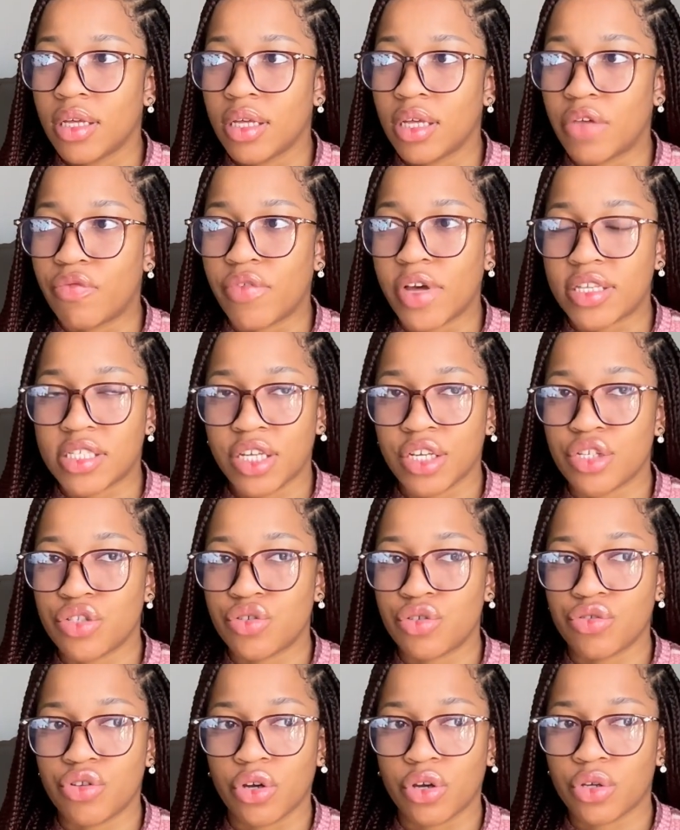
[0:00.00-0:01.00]
If I say
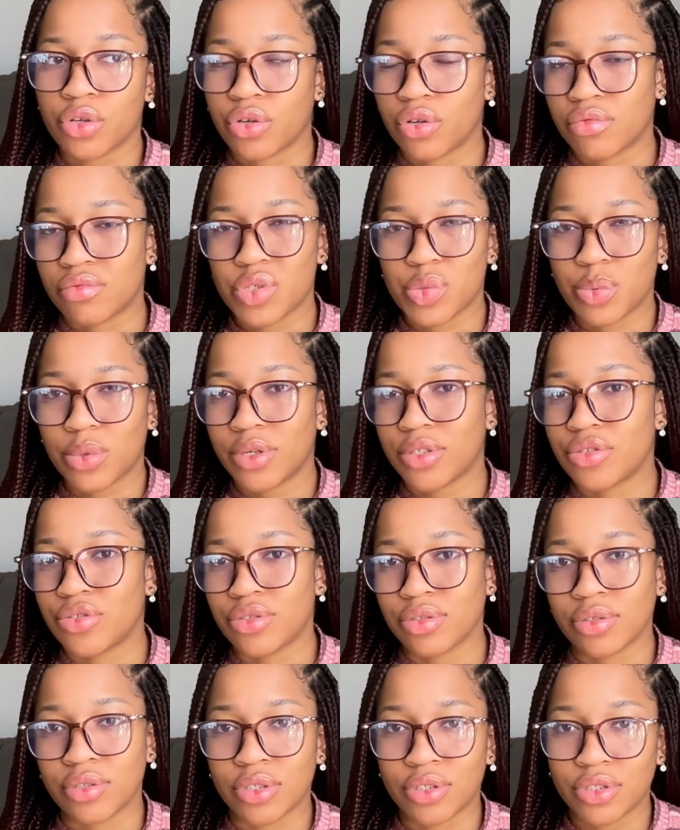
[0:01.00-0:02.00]
introduction, small
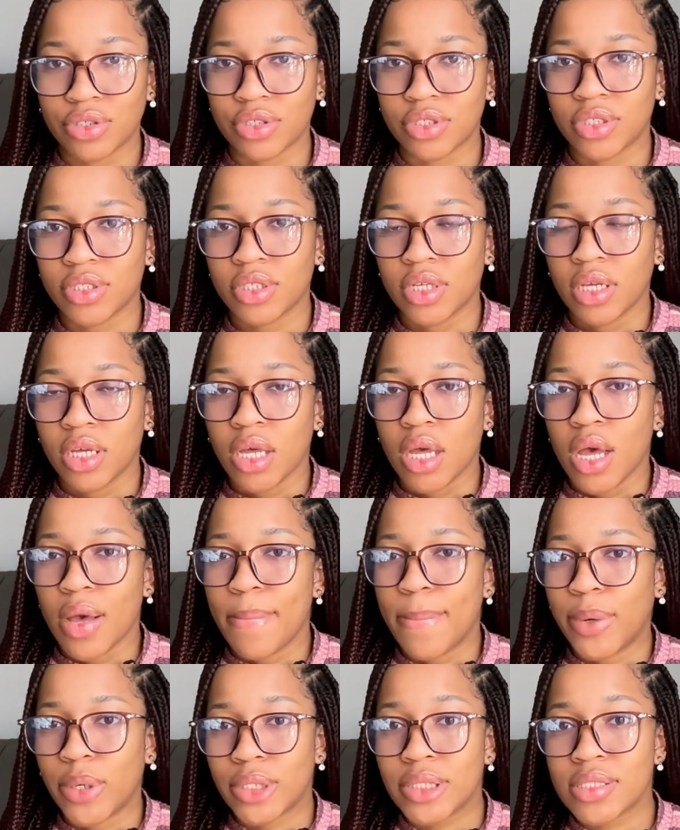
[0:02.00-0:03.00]
introduction.
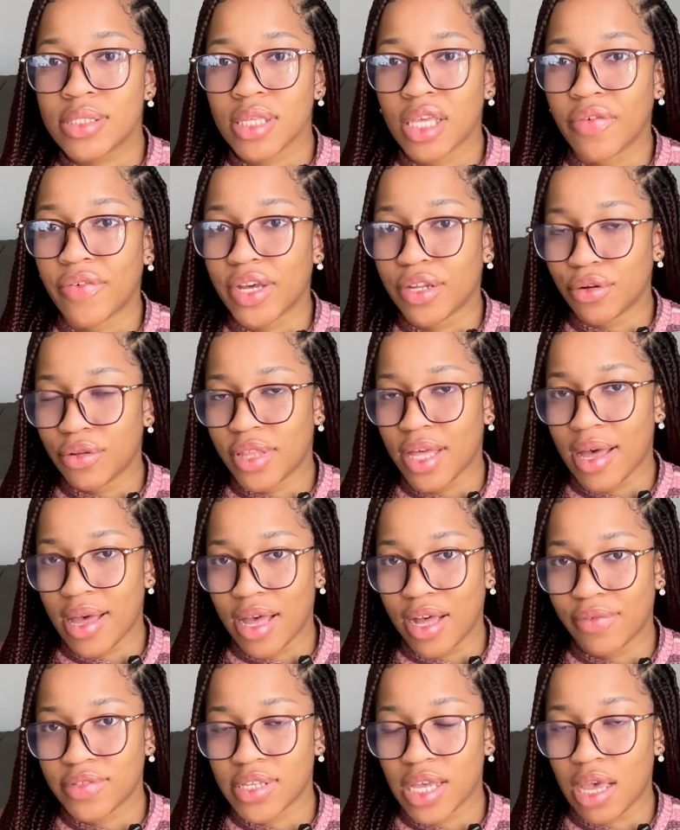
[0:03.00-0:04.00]
But if I know that I
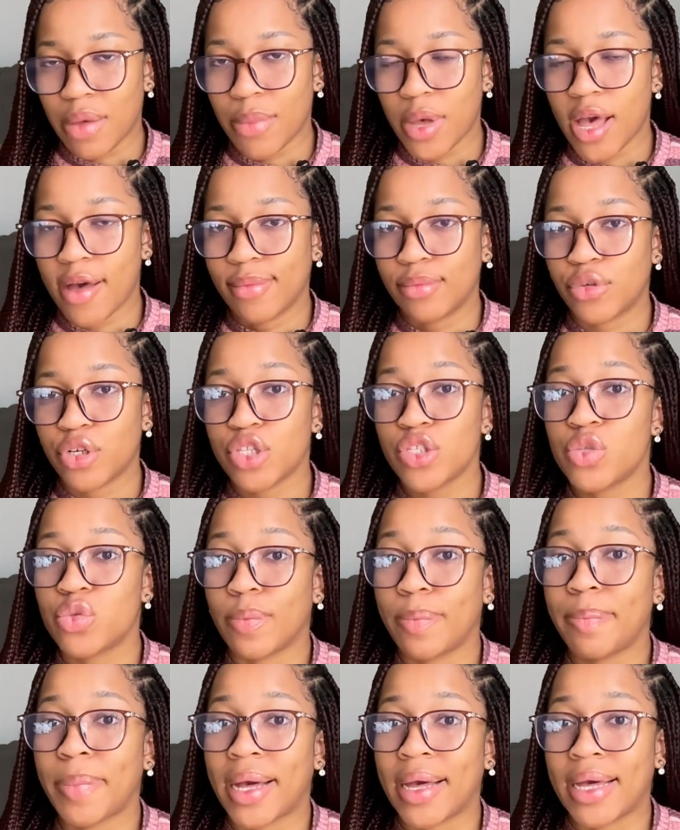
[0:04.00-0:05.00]
have time, I'm going
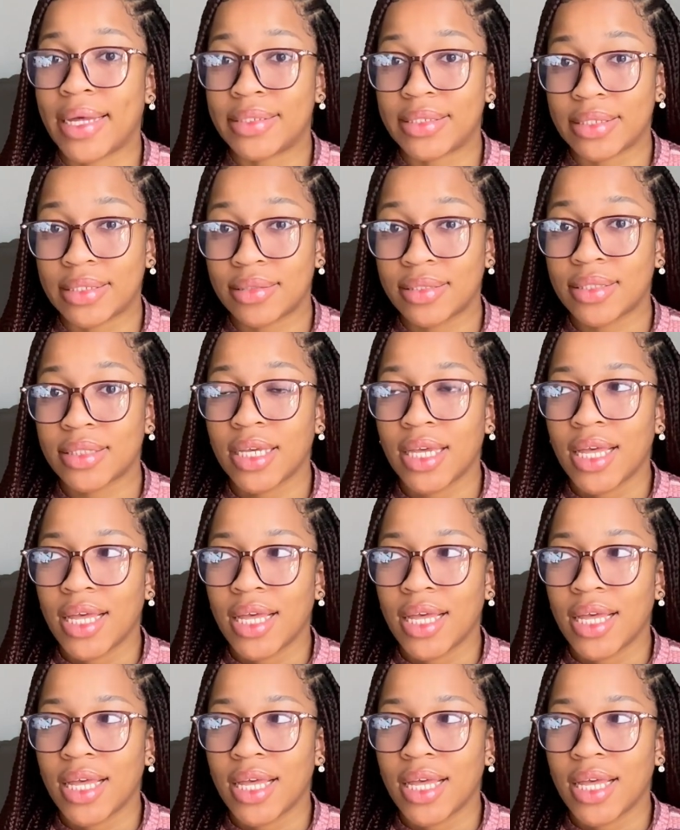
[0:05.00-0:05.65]
to pad it.